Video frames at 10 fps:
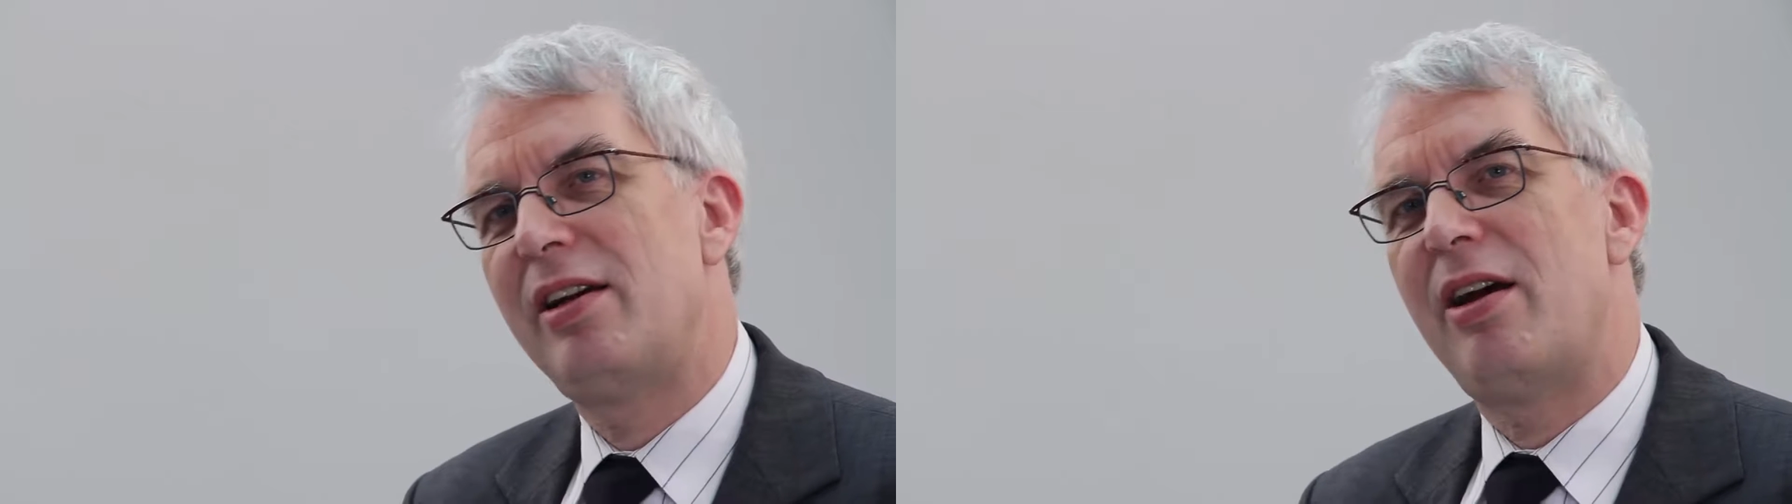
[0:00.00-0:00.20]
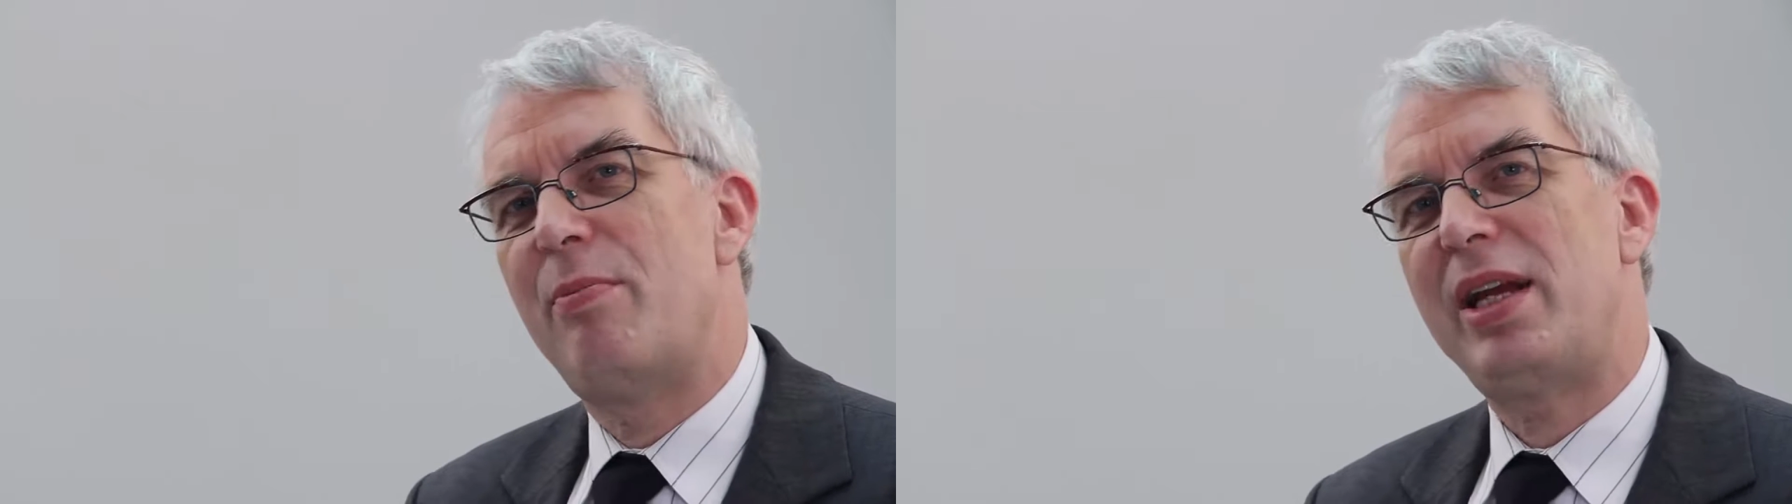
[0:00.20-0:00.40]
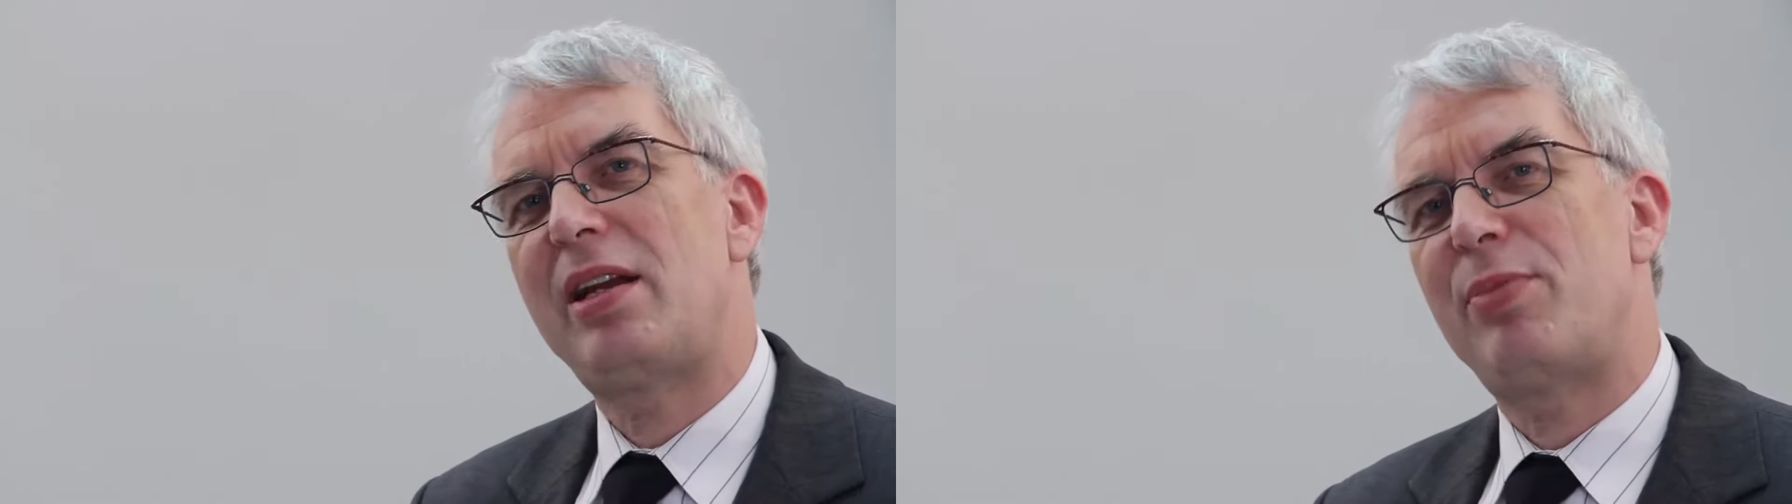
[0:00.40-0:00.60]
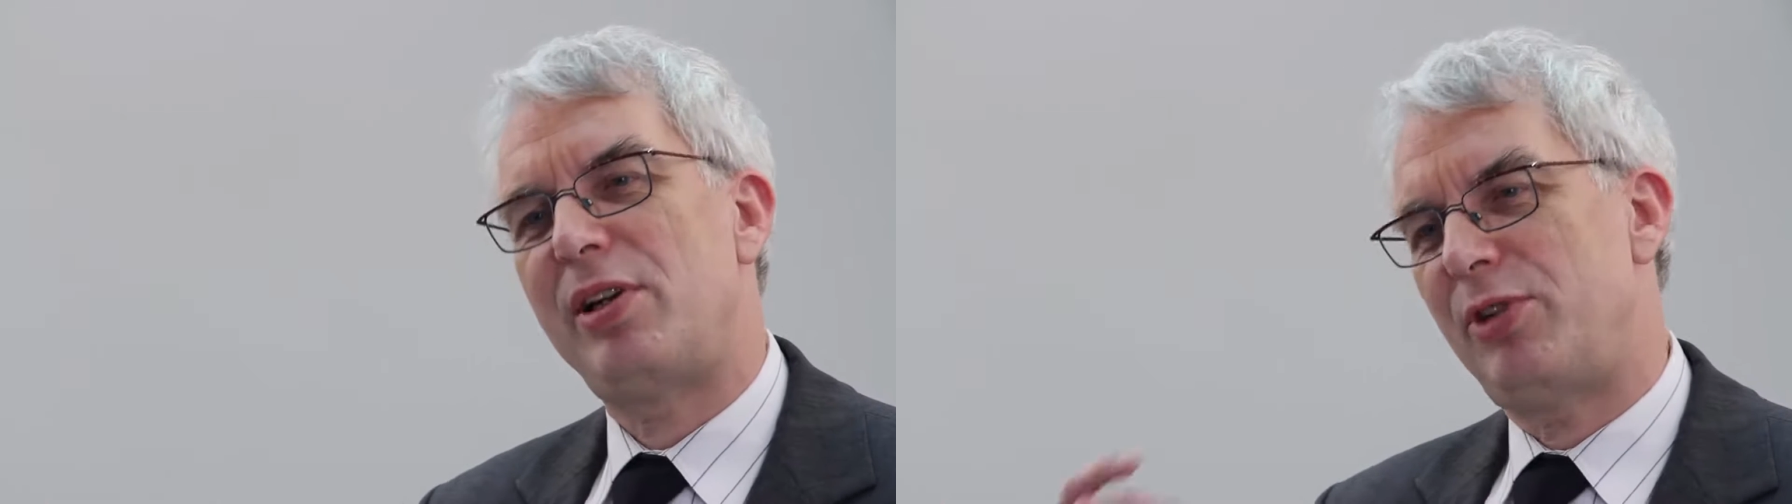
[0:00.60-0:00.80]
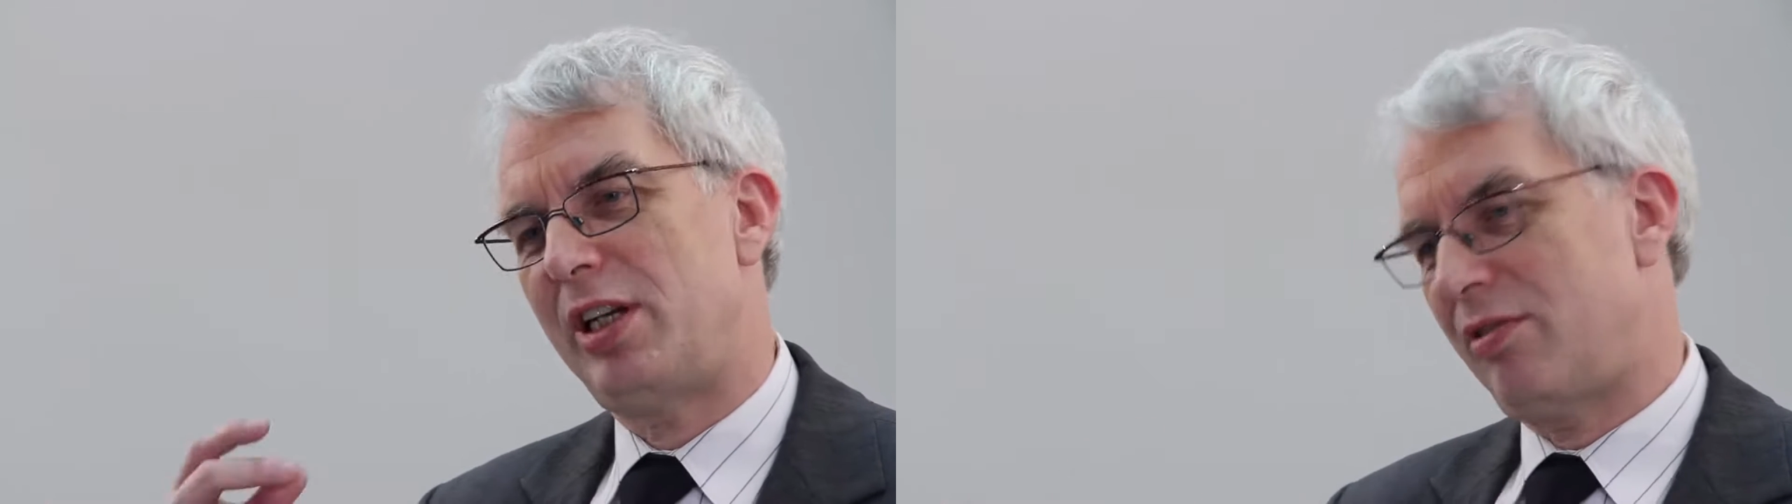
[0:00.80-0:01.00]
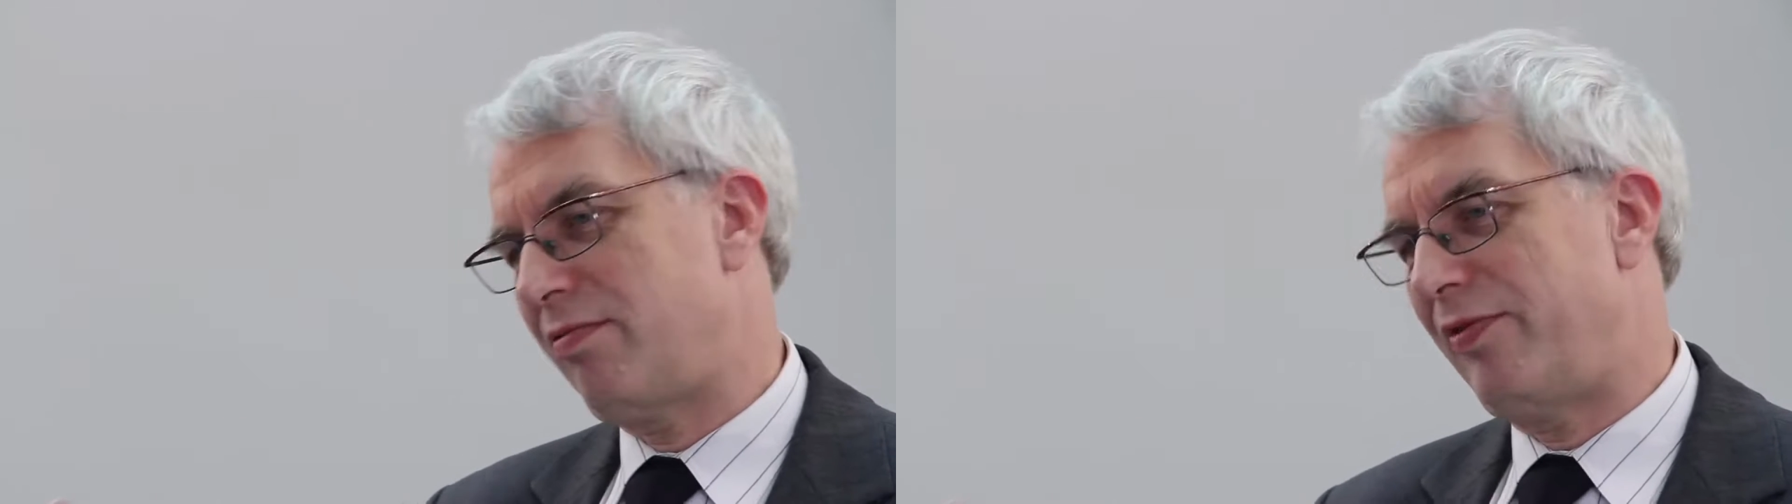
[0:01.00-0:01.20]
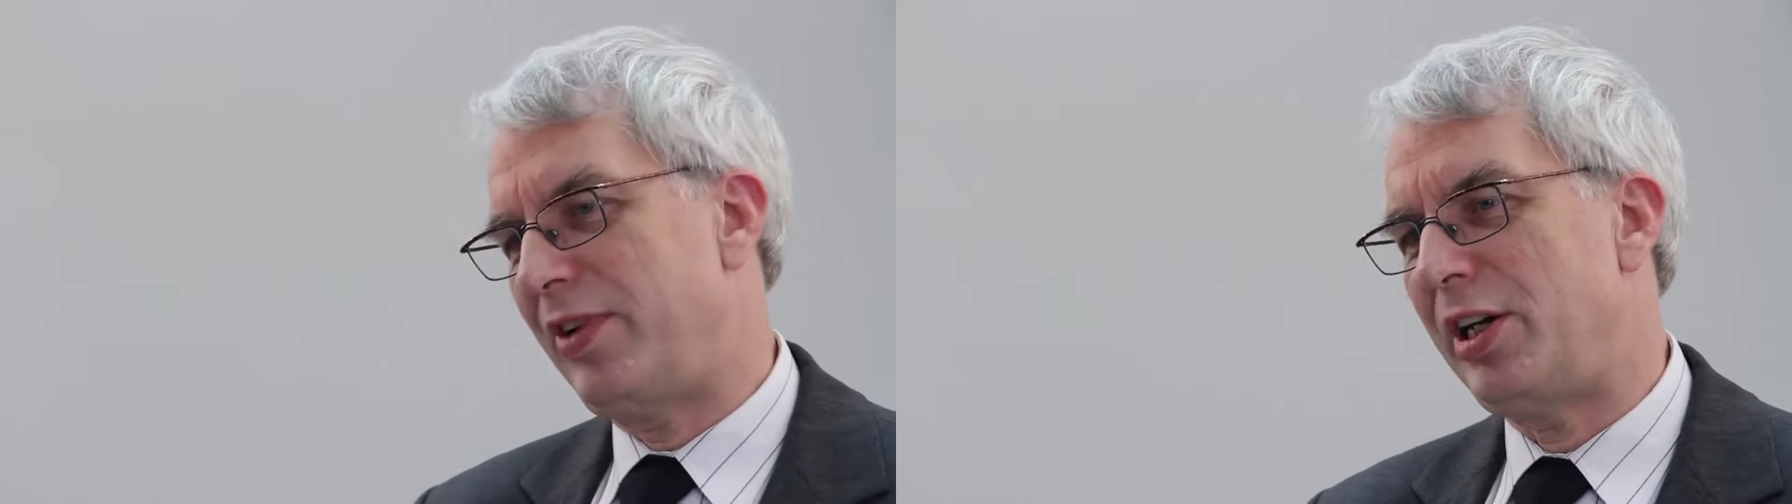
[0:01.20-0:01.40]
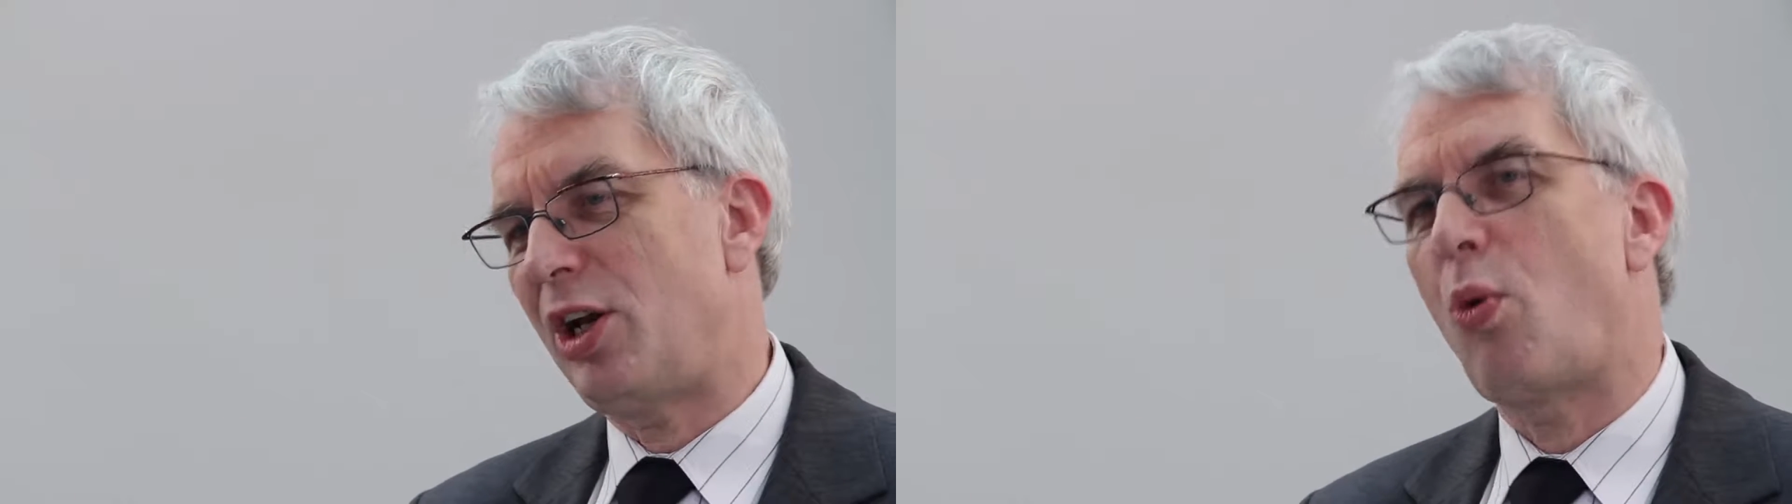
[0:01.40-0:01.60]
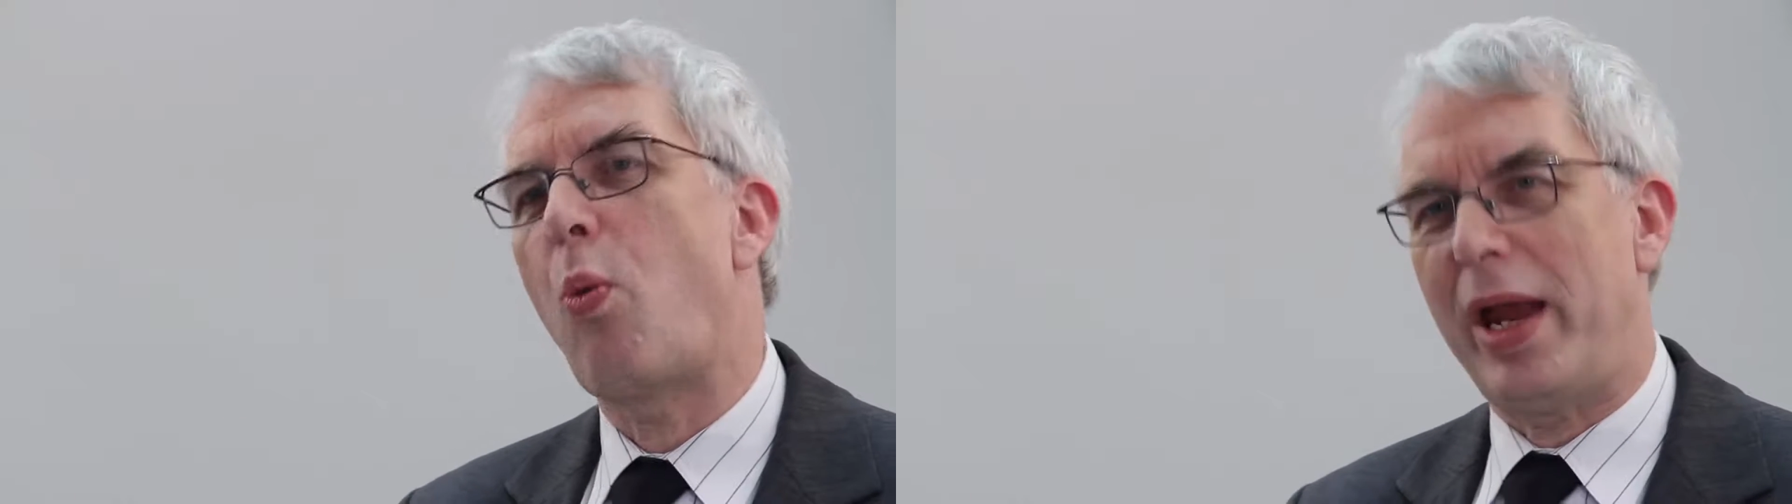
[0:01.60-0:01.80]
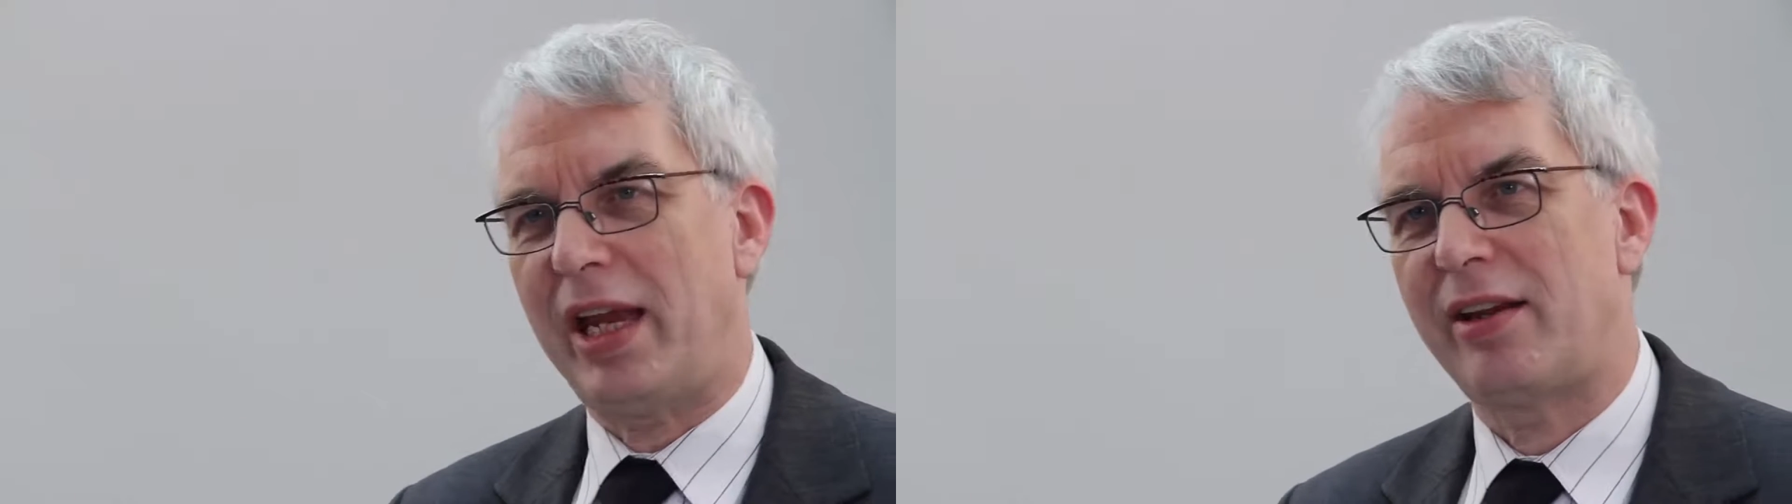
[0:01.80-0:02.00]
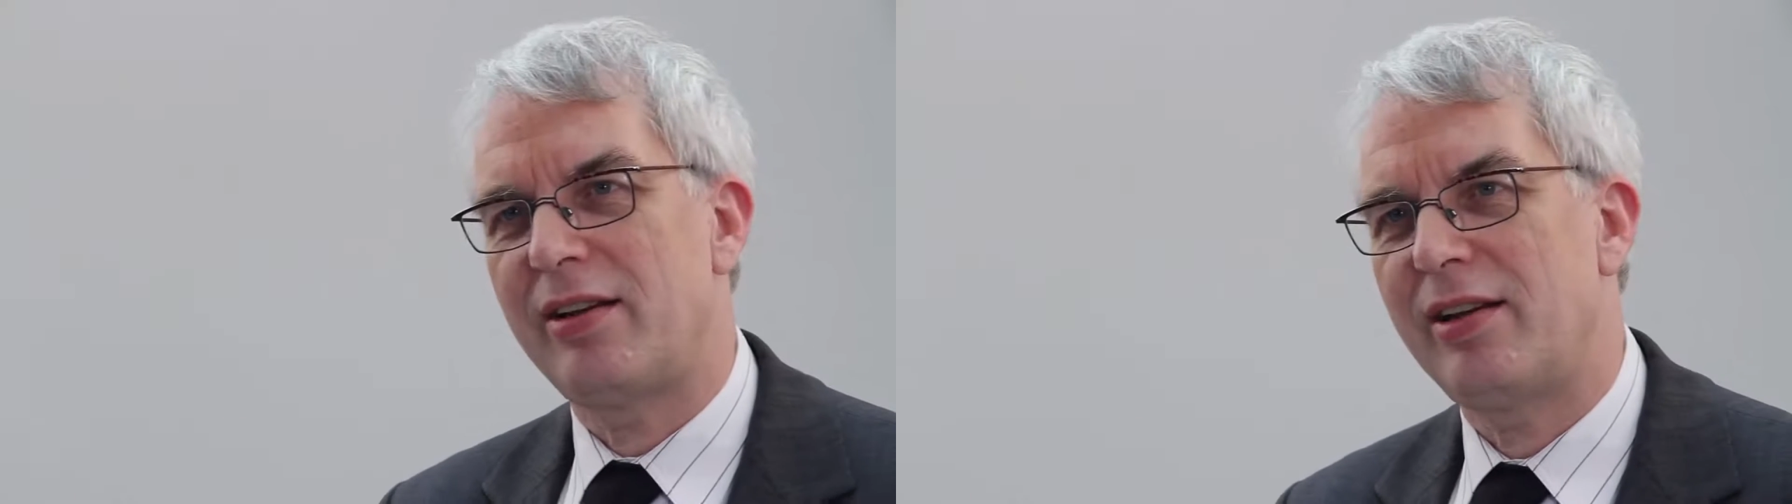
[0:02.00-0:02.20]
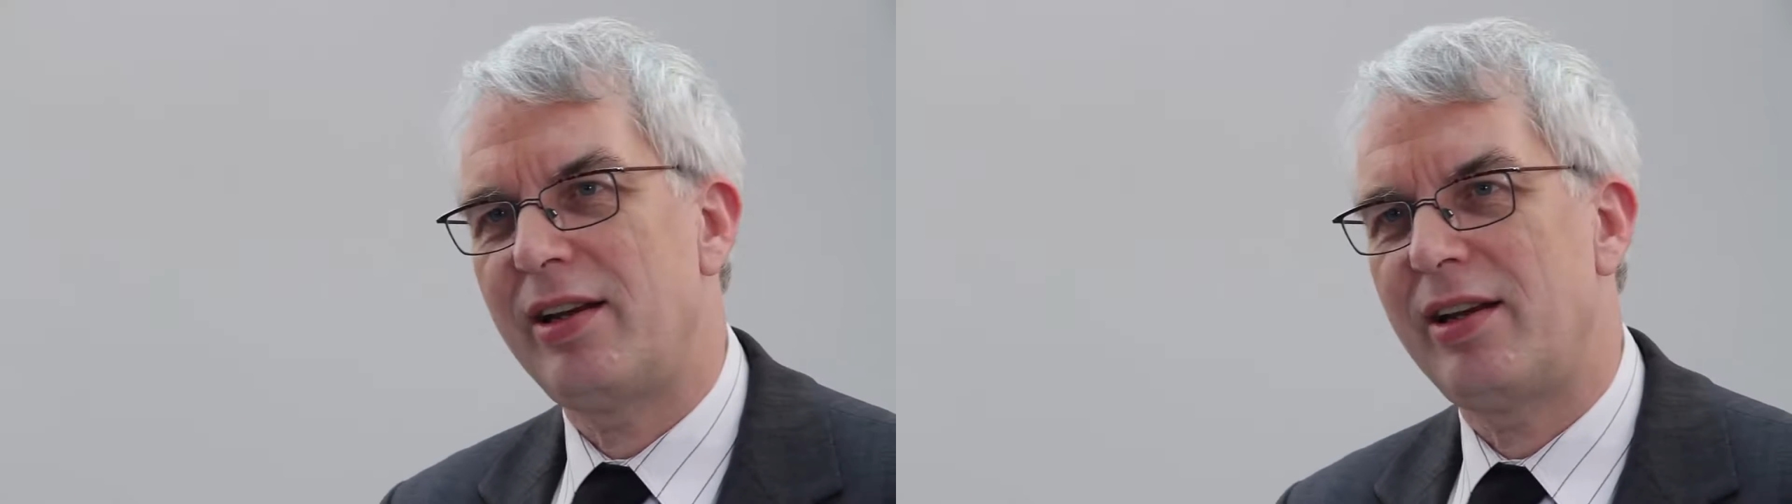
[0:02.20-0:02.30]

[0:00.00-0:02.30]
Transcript: a big capillary is very quick